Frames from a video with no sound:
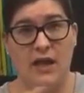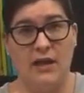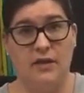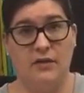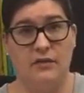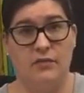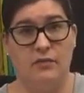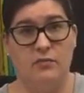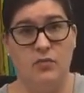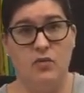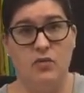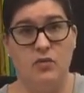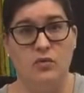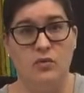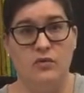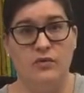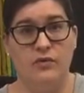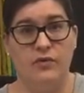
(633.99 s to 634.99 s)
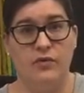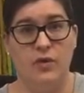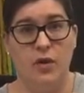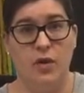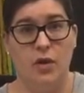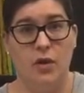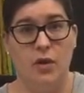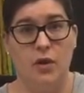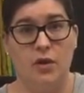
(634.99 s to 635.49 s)
of move
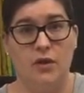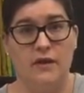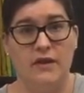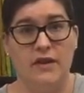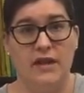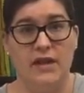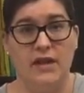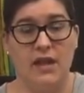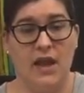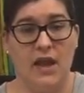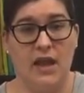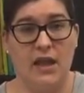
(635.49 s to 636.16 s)
the